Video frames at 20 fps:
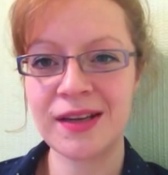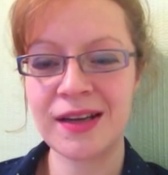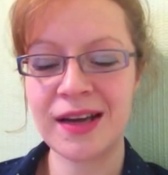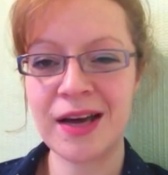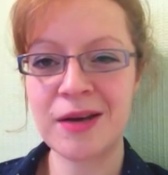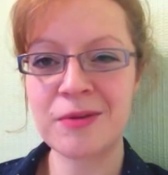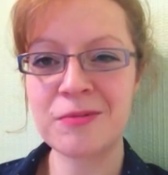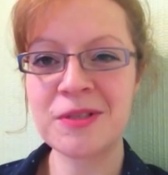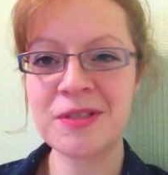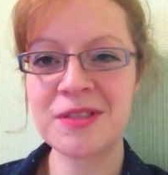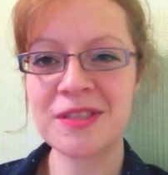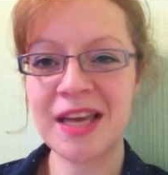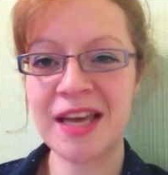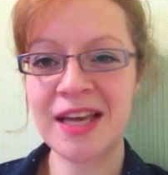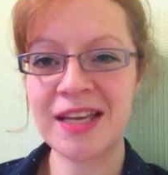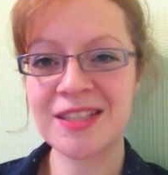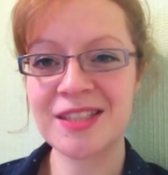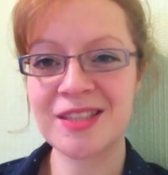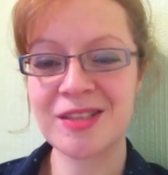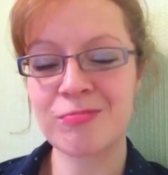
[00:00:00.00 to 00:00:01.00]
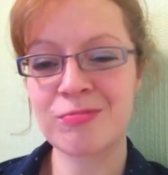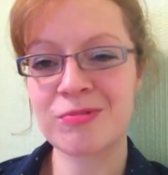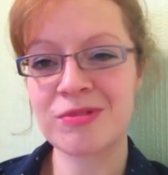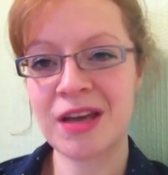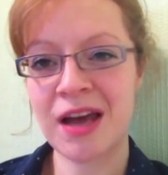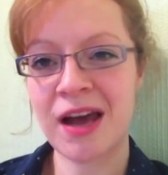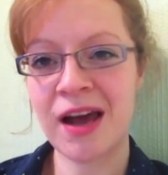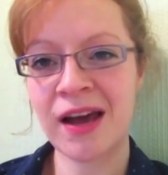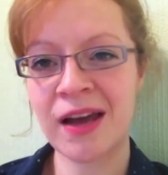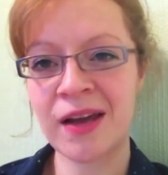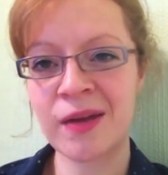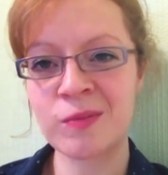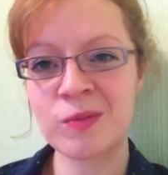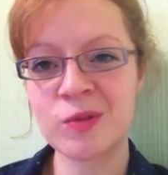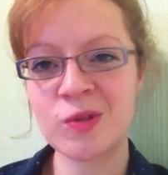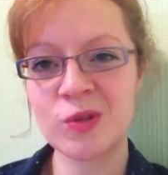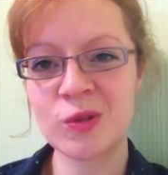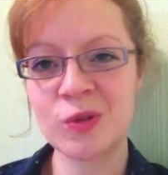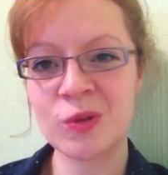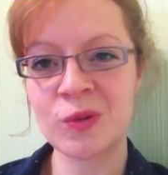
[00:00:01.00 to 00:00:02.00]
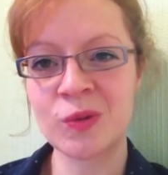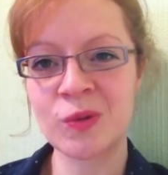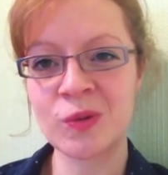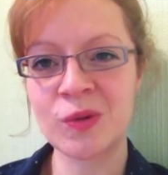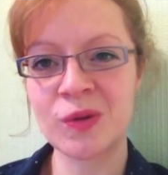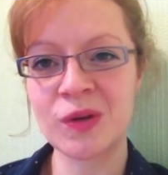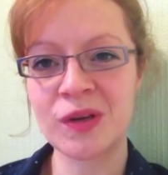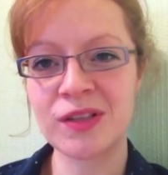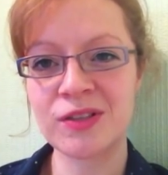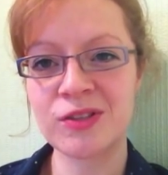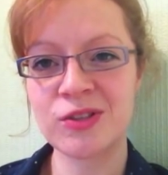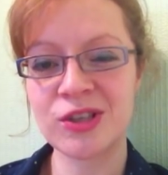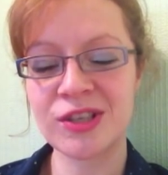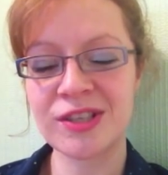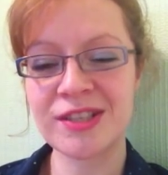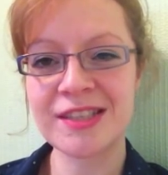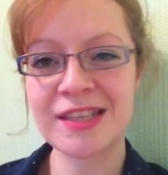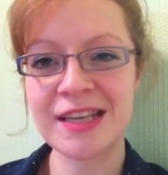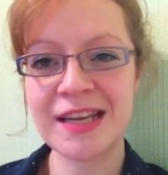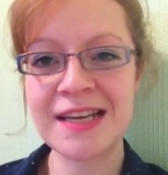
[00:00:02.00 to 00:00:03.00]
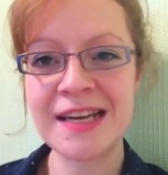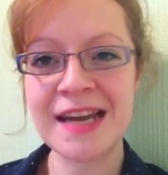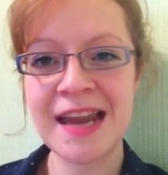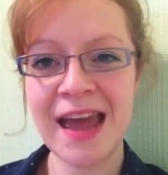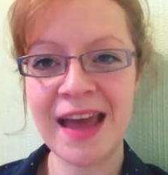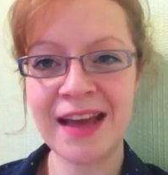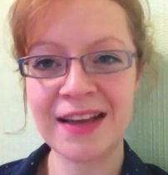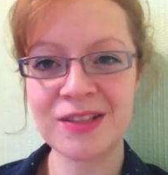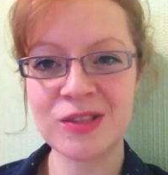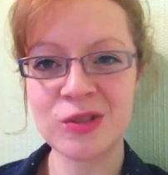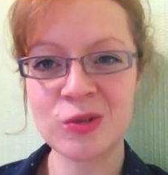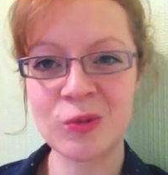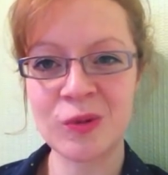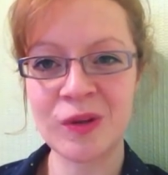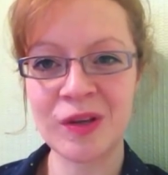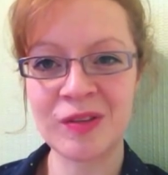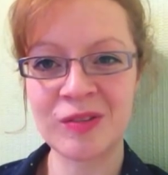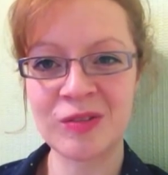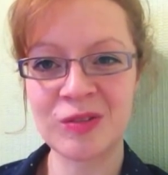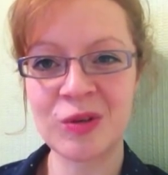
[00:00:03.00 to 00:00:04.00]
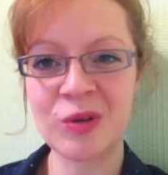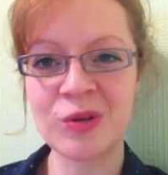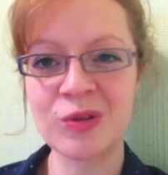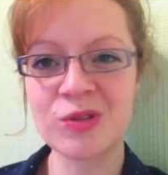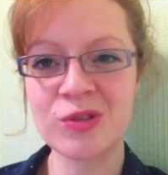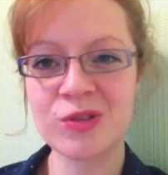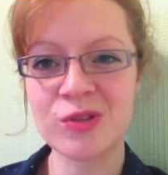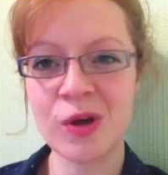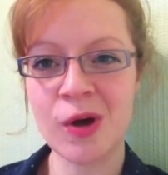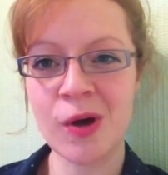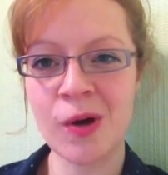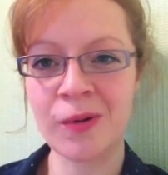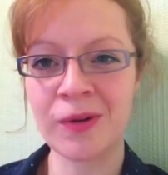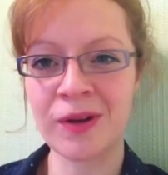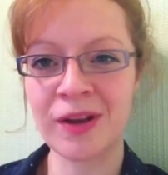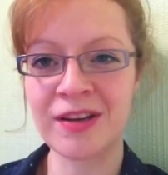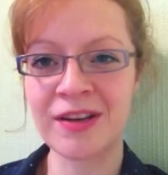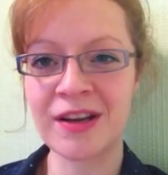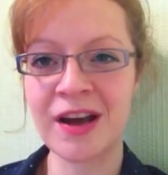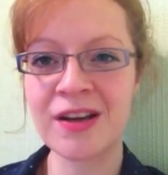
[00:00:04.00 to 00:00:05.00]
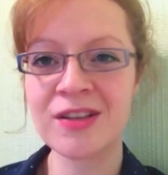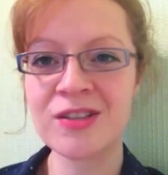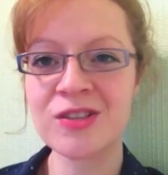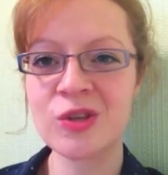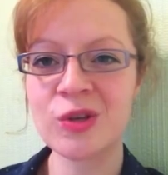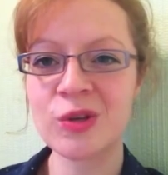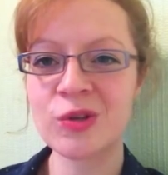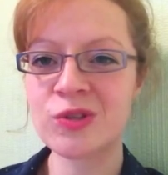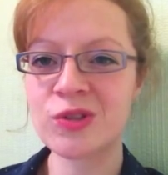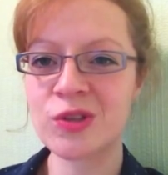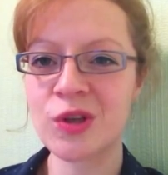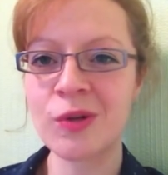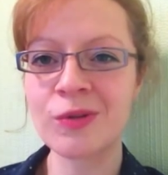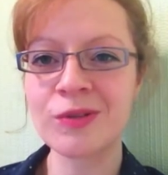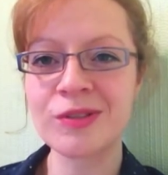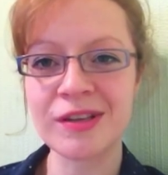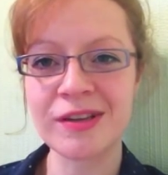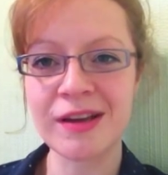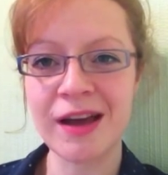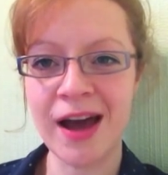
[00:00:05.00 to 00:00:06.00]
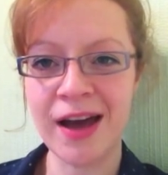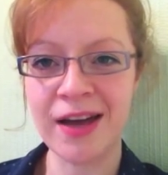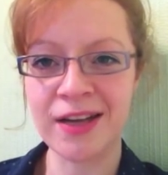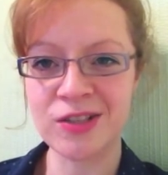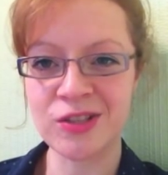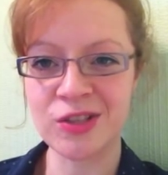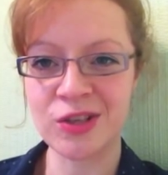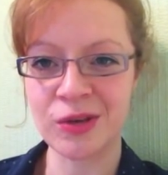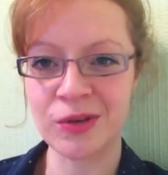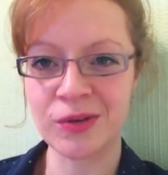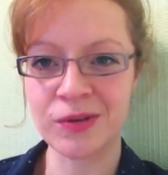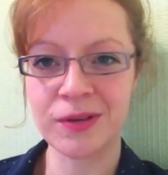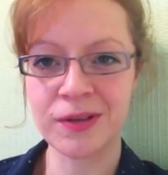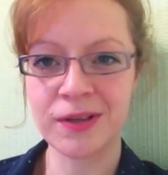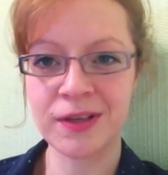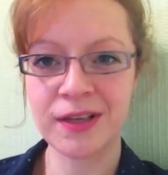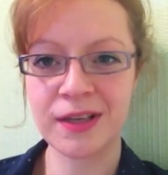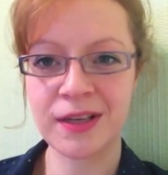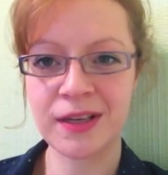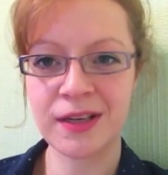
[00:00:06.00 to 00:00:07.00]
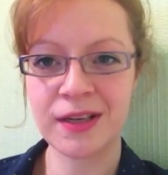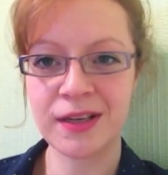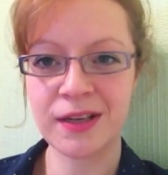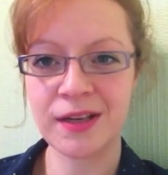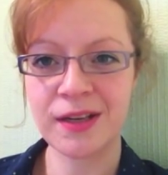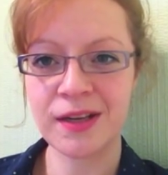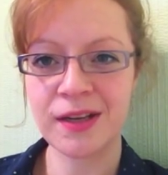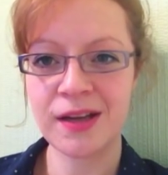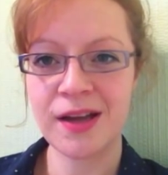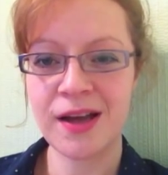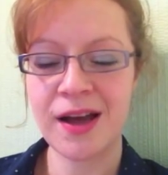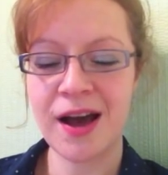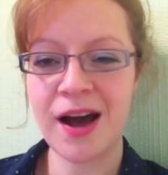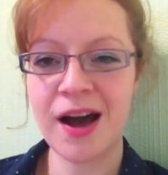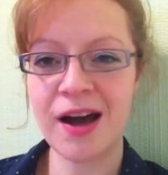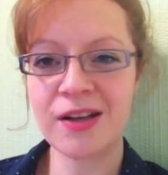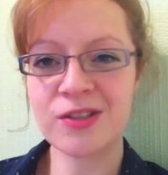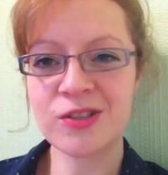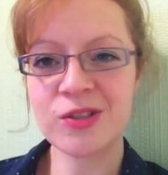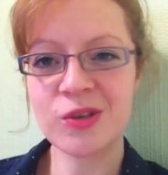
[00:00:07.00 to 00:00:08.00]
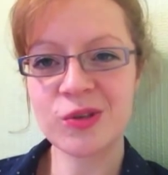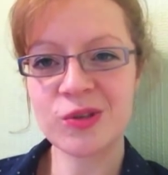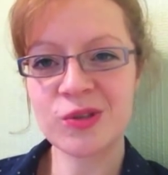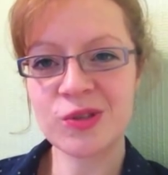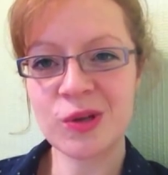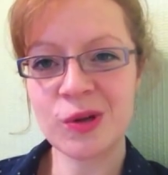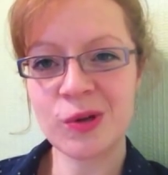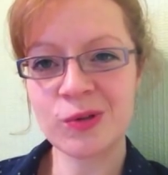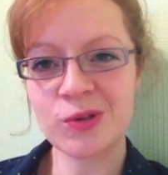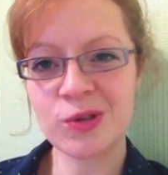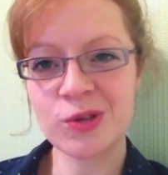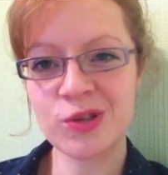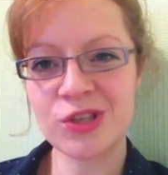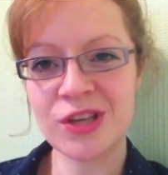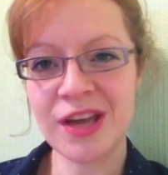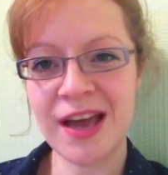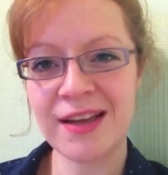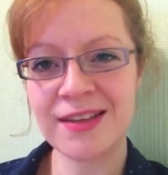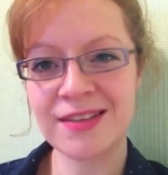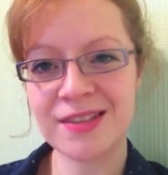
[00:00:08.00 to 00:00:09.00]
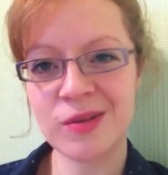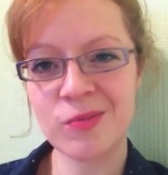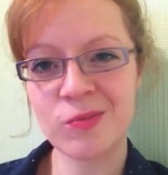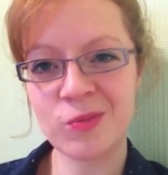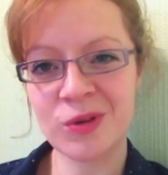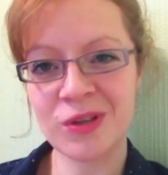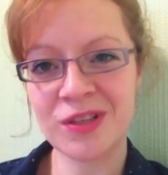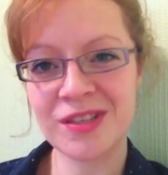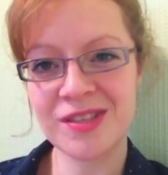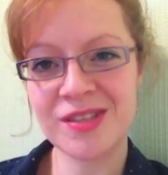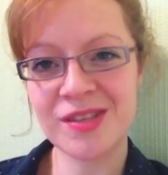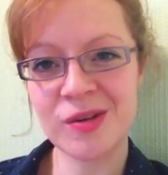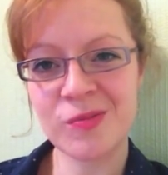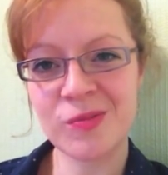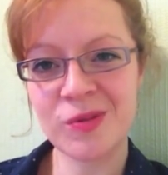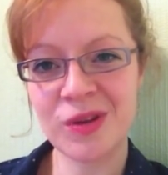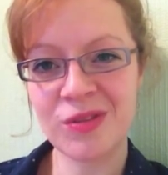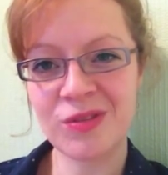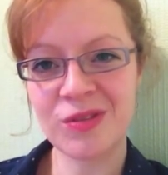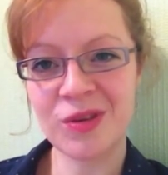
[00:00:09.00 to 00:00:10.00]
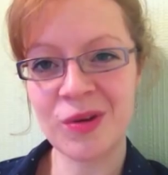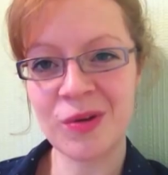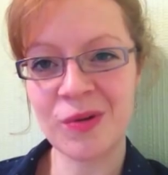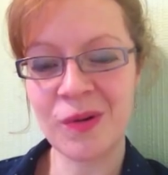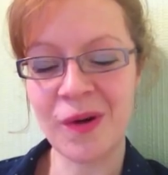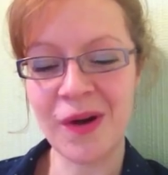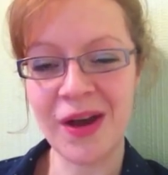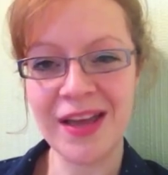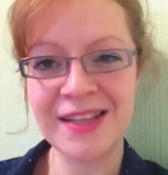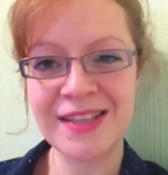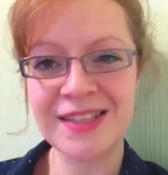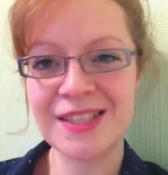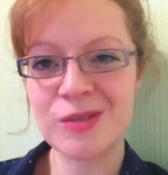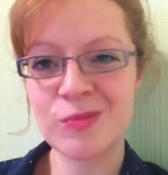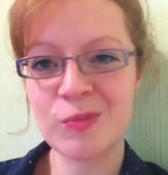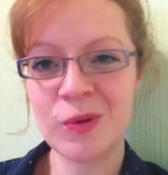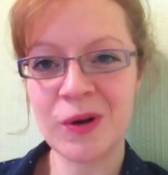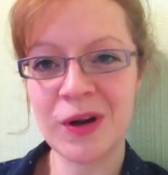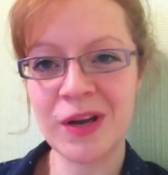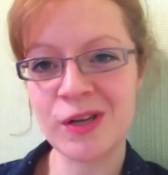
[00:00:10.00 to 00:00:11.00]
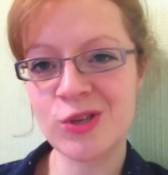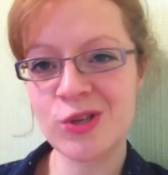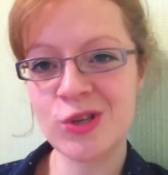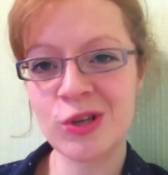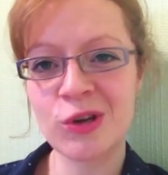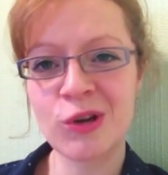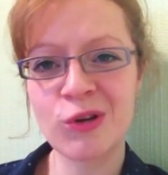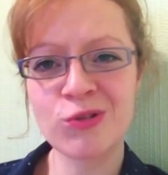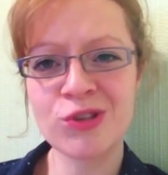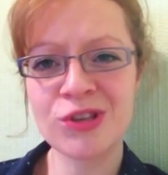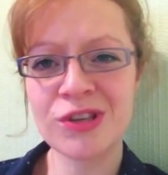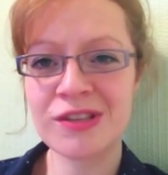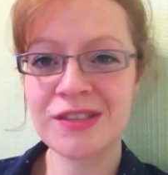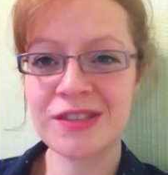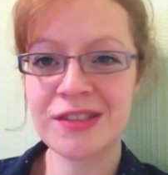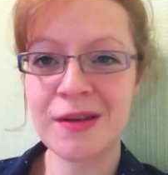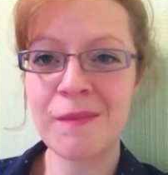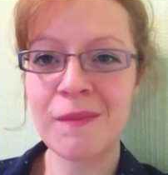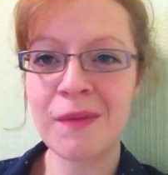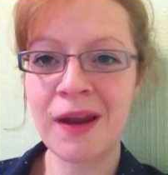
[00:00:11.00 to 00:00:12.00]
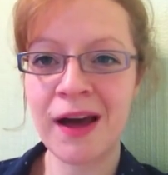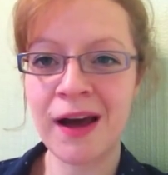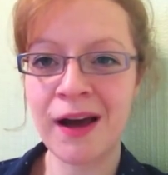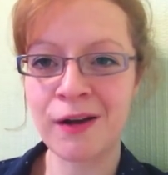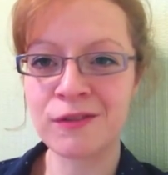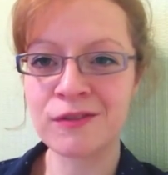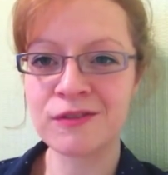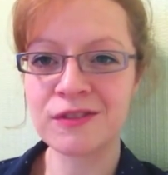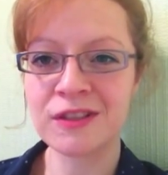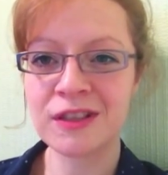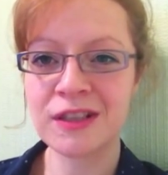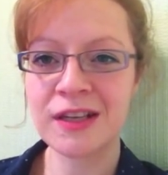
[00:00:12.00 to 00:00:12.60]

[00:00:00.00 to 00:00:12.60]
I would take some time to just connect with your soul and ask your soul to guide you. Ask your soul to share some wisdom with you or inspiration or just some love.